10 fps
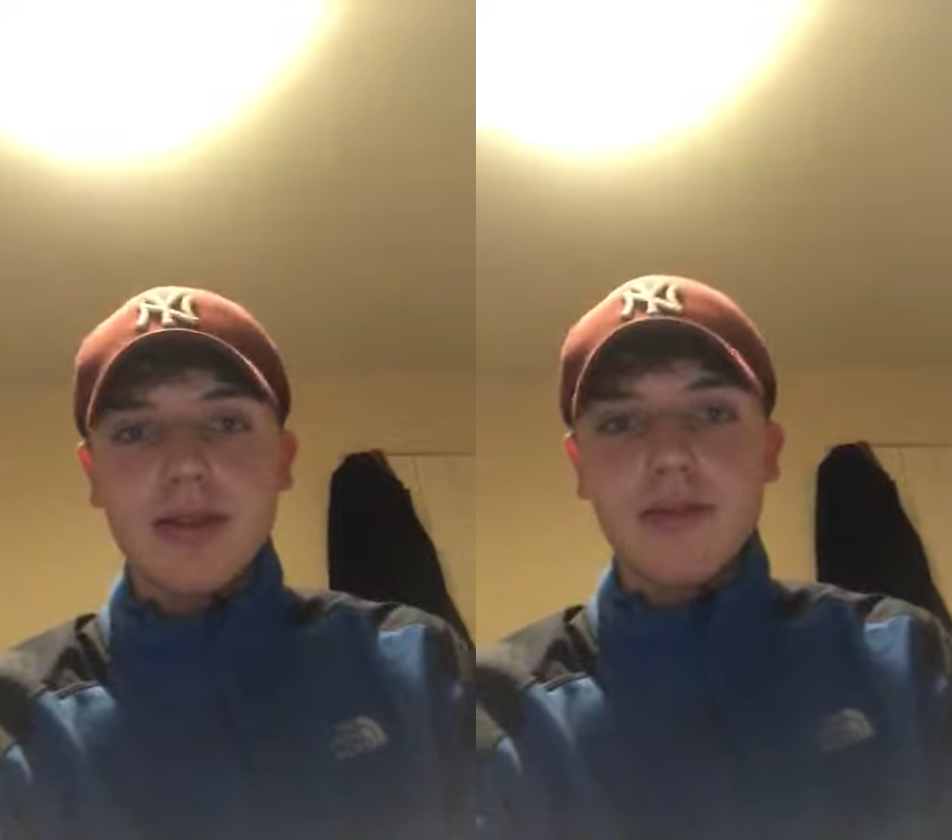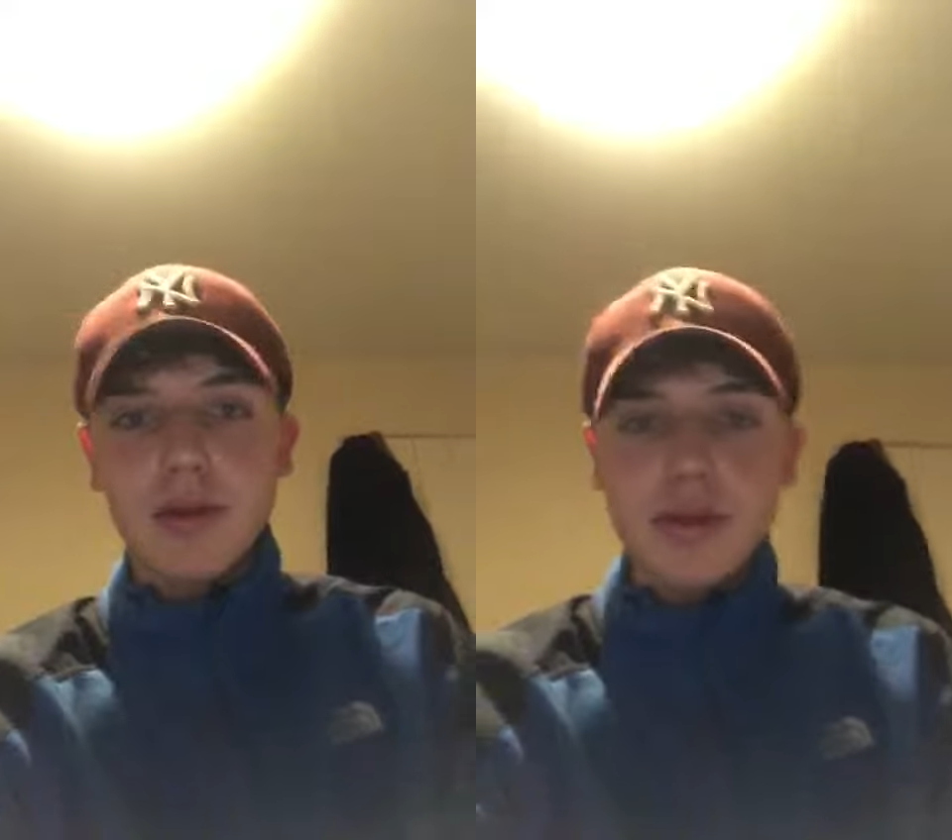
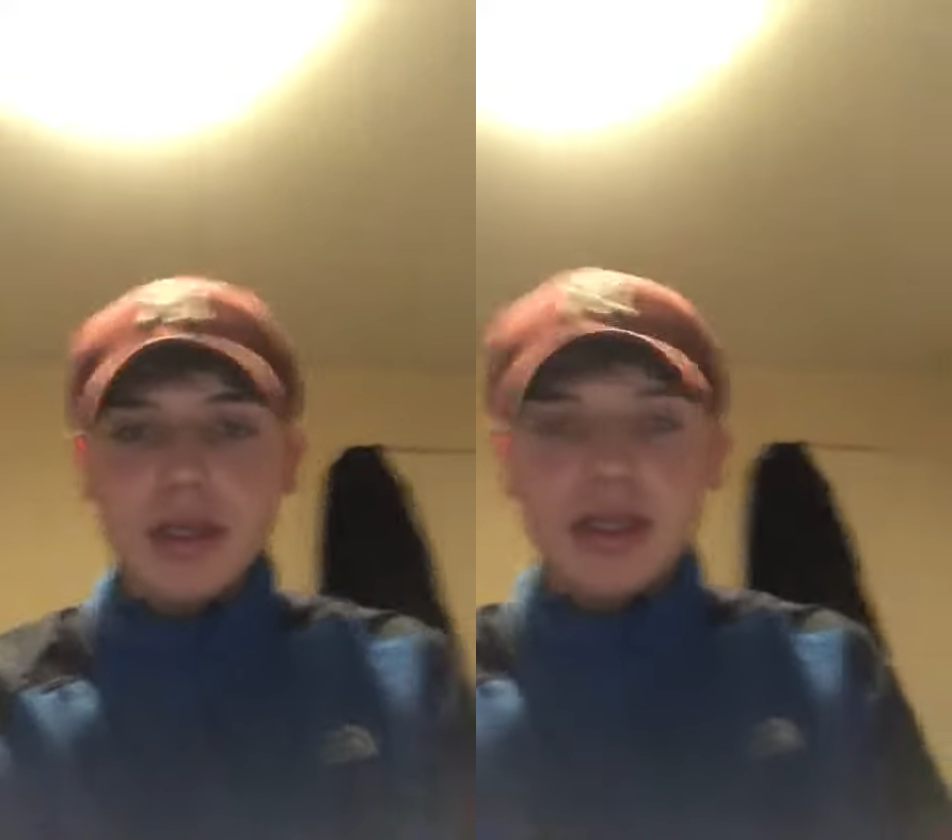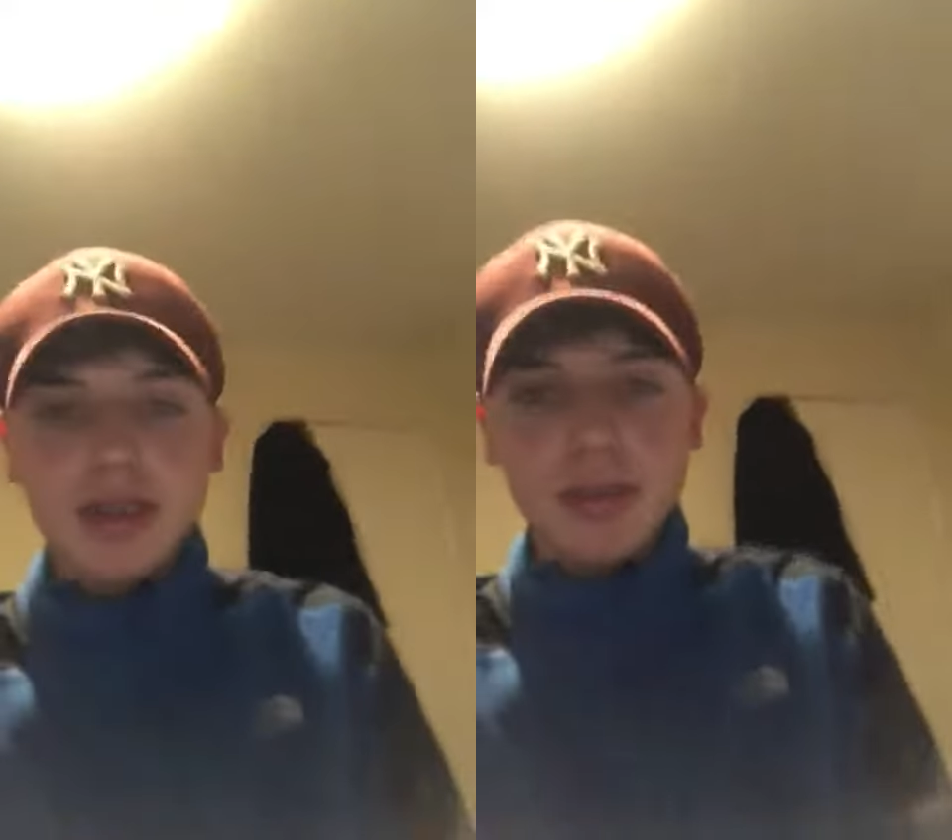It feels
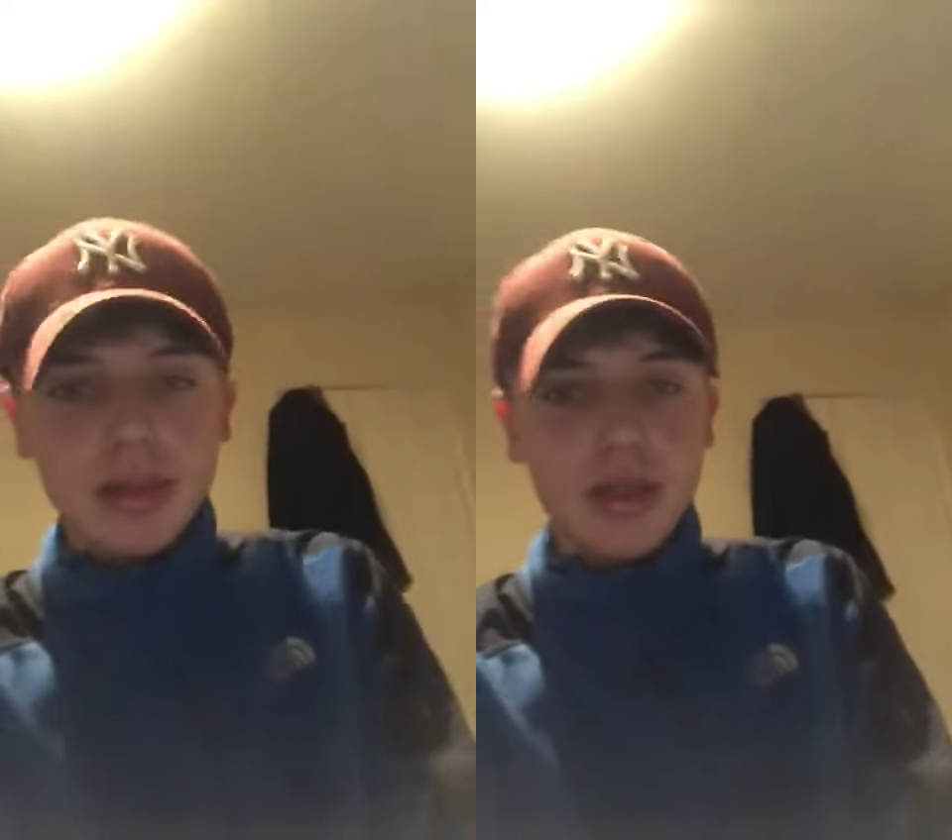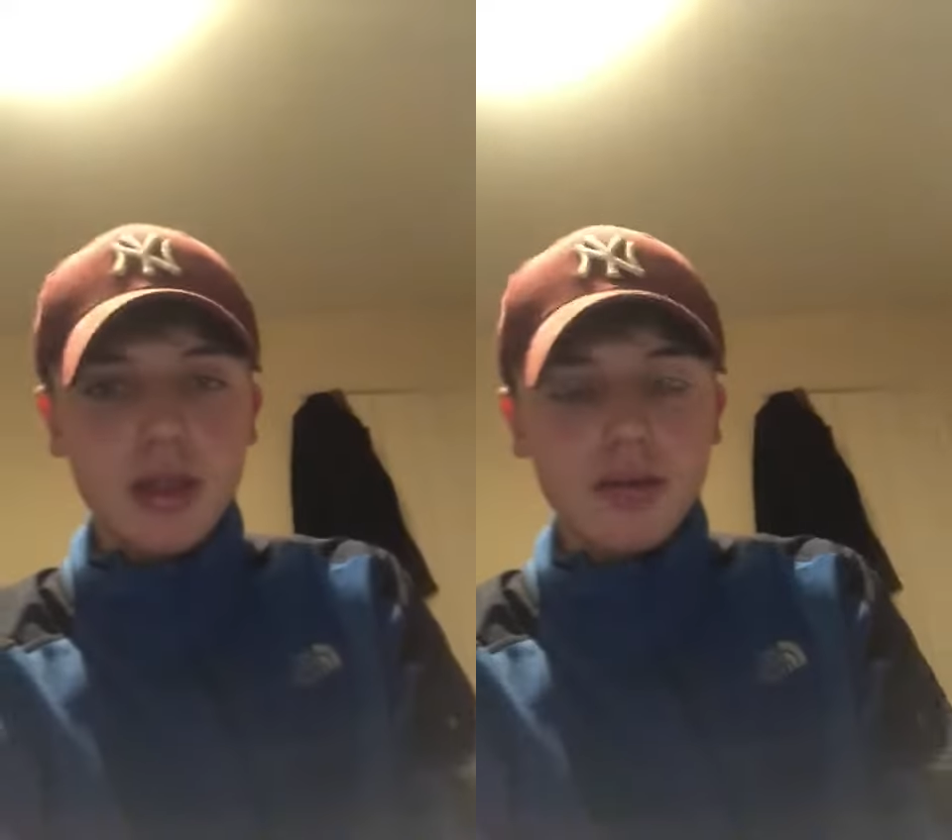like it's
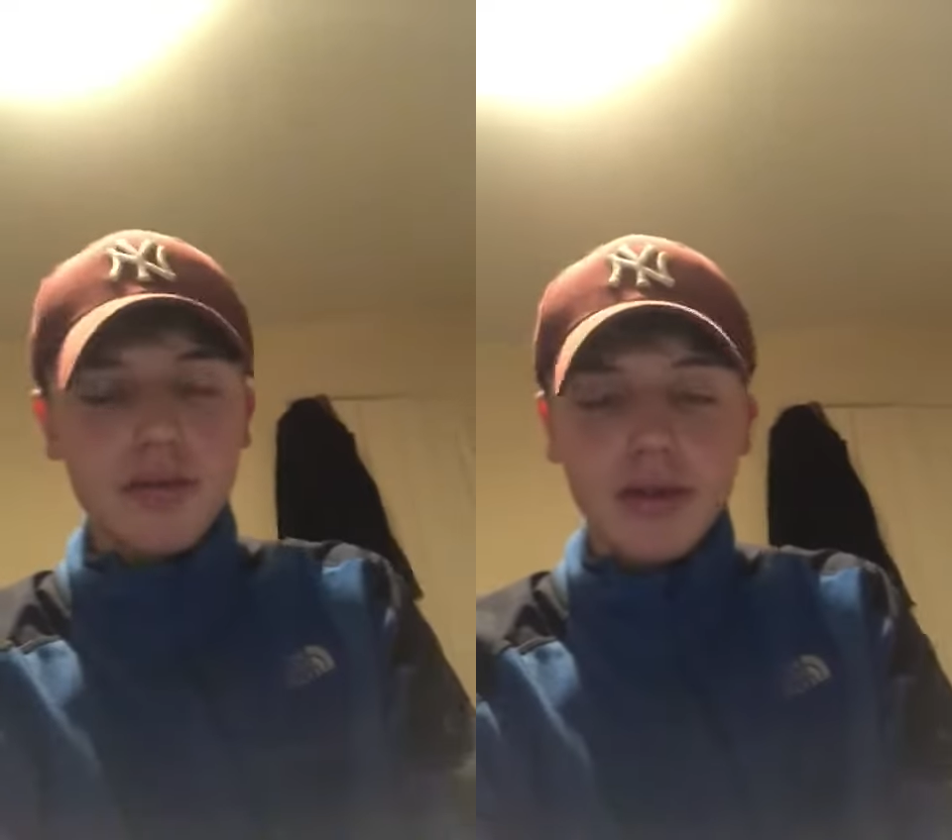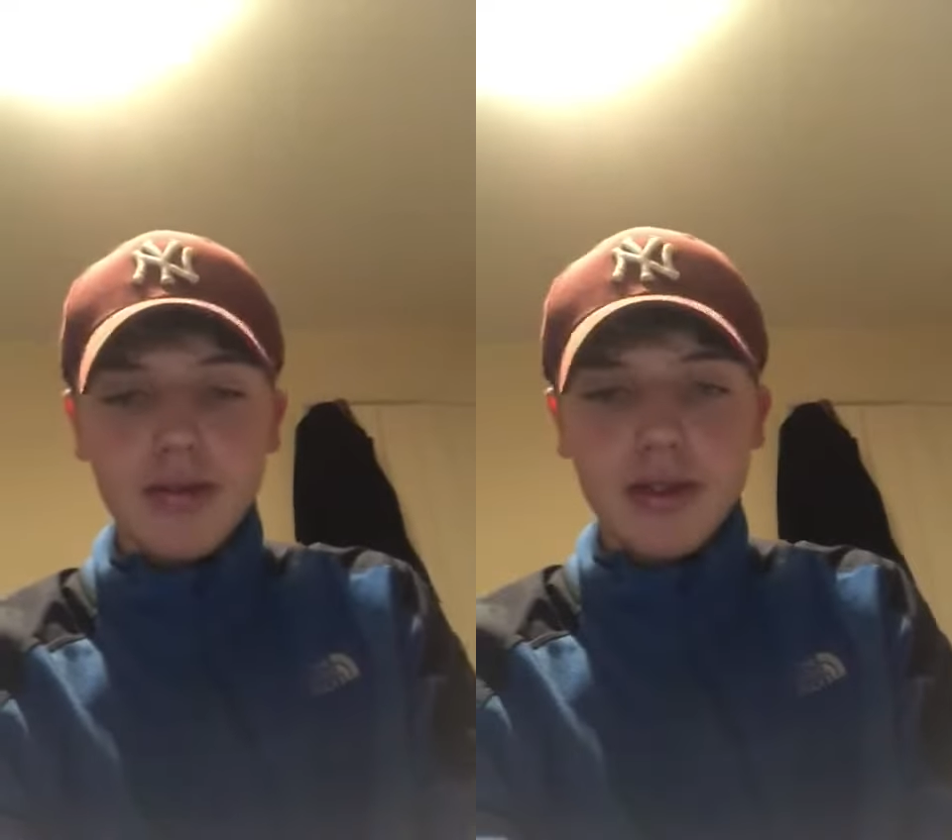been going on
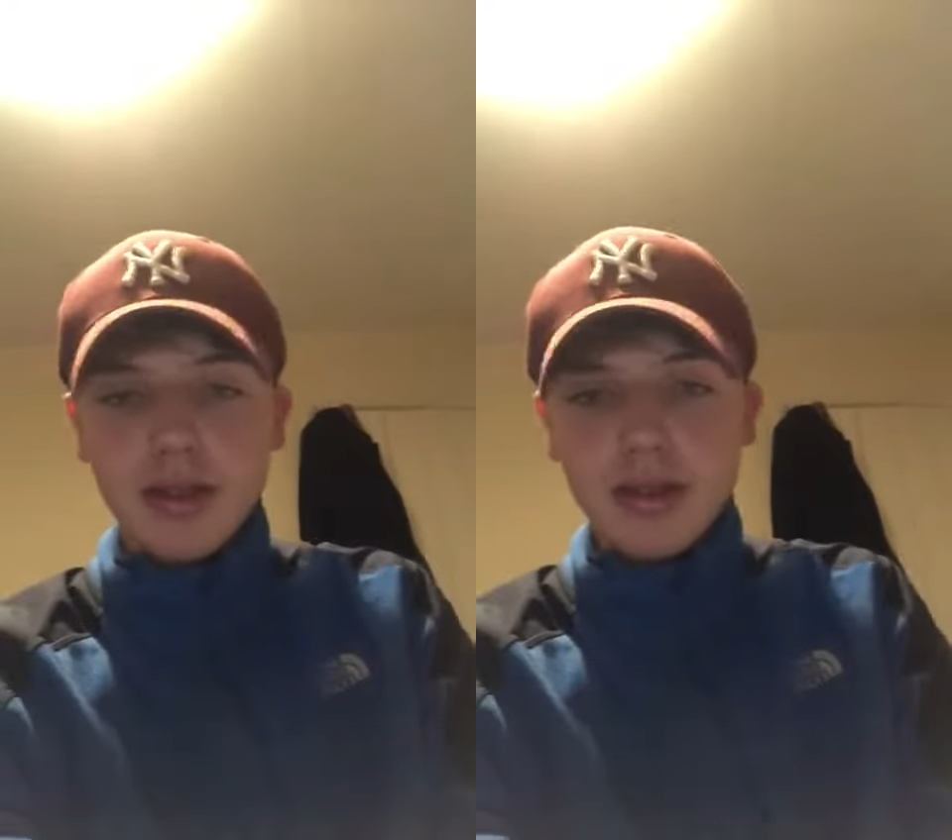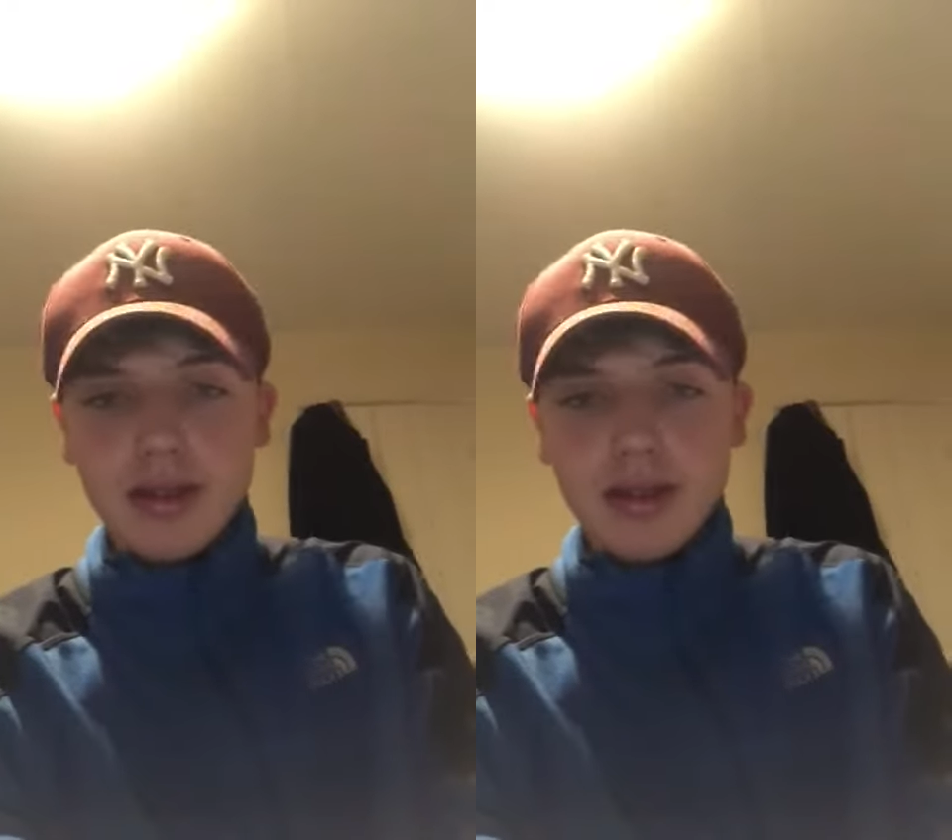forever.